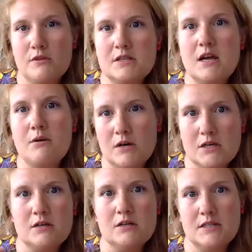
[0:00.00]
this
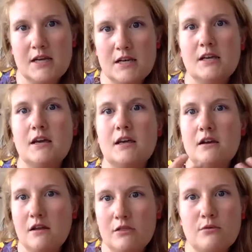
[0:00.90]
networked understanding
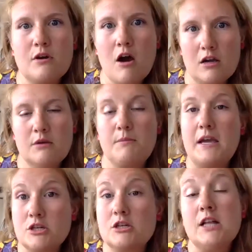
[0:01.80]
and through an
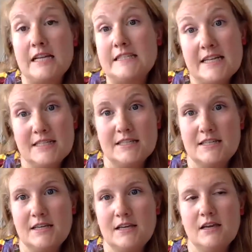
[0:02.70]
occupational
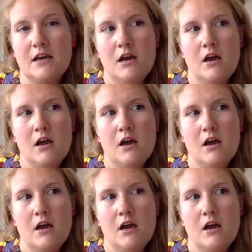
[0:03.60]
identity,